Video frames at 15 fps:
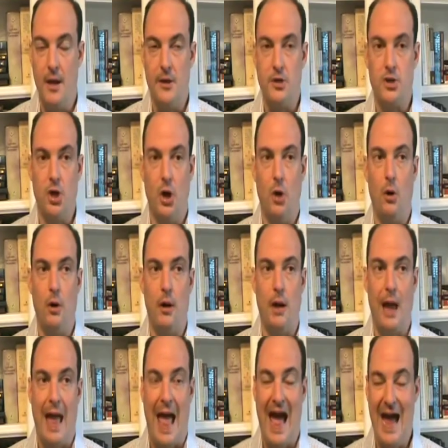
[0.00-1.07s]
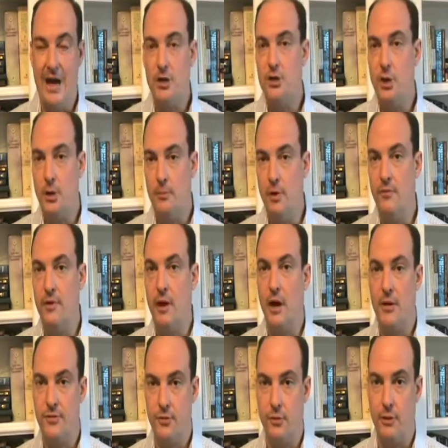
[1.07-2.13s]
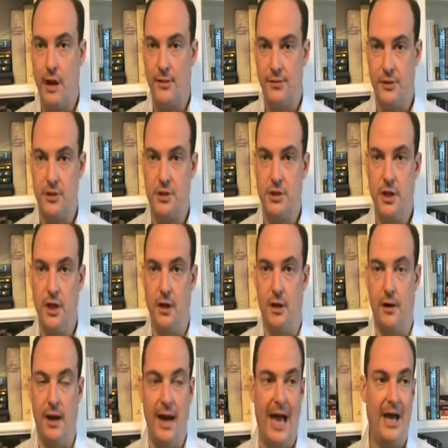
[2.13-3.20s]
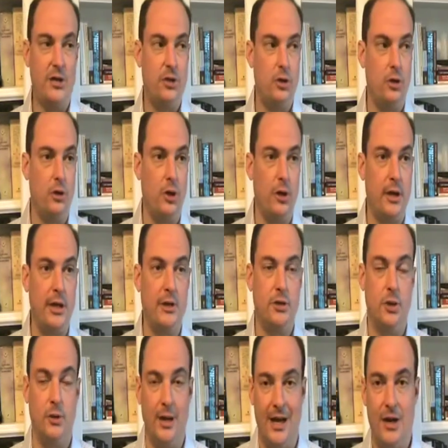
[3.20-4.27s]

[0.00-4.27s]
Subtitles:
So as you're moving on throughout this year and as you're looking to